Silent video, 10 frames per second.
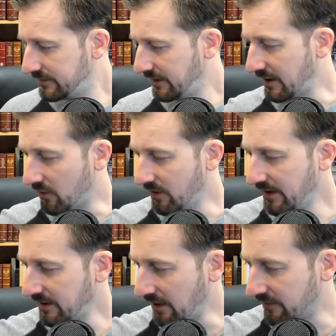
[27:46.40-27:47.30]
You know,
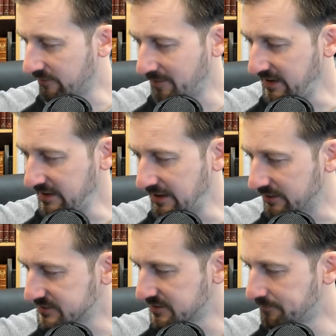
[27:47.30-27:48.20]
however many
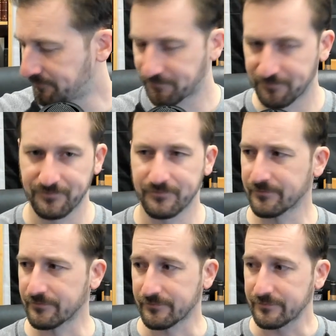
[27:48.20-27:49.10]
years.
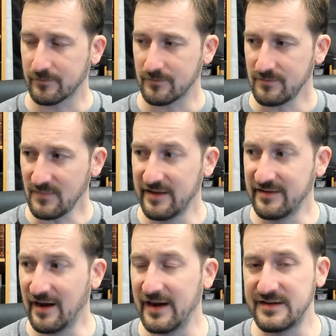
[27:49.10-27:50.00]

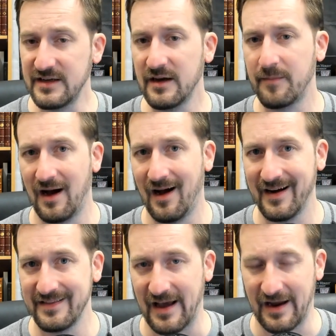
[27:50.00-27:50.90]
And the idea
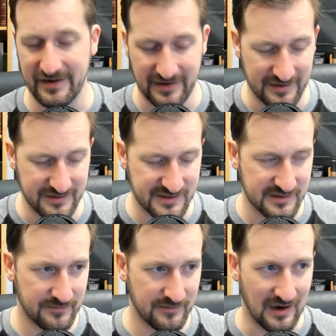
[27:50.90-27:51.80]
behind that
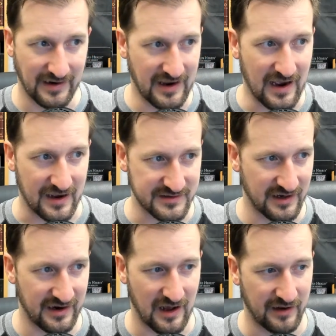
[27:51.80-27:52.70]
is, I
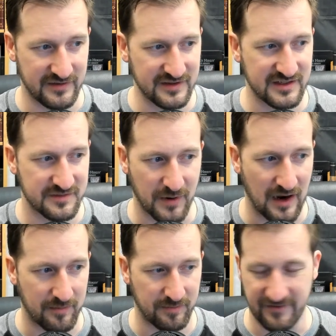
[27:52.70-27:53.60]
guess, and this is
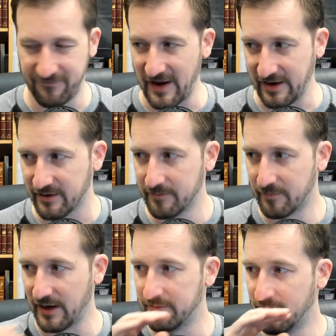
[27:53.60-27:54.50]
probably fake,
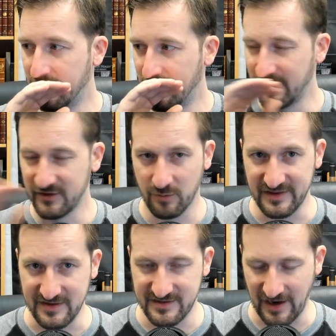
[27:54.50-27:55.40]
but this is
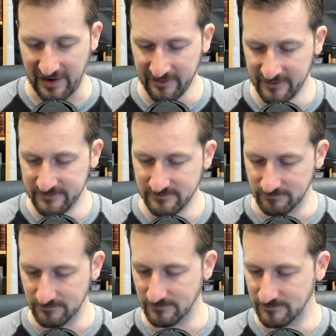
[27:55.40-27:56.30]
what they say,
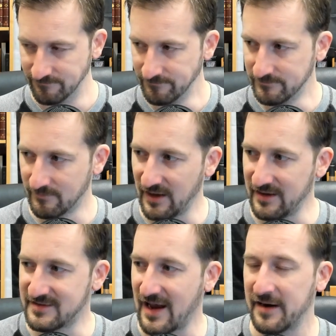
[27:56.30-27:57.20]

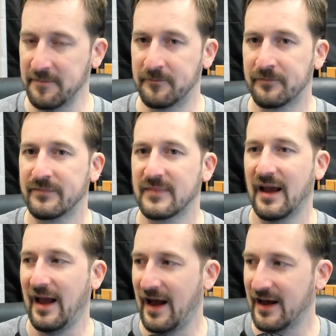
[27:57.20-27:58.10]
is that
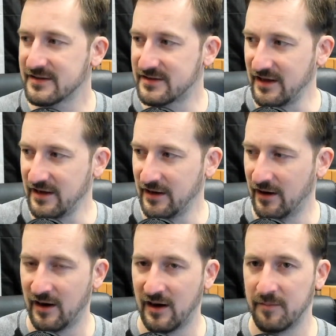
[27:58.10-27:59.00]
as
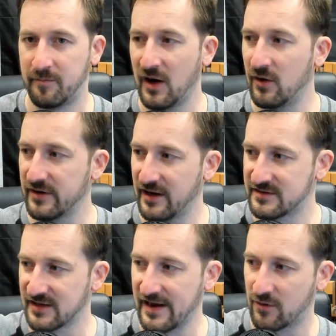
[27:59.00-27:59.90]
the boat
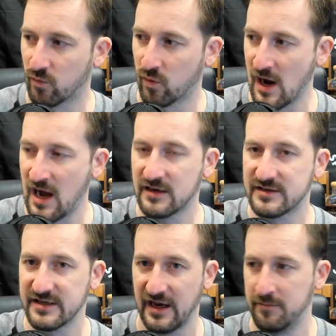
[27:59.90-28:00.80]
is like
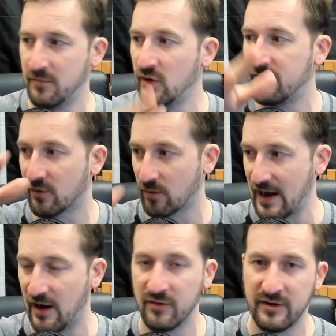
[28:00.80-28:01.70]
rocked and moved
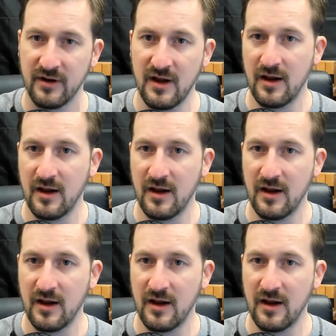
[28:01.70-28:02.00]
around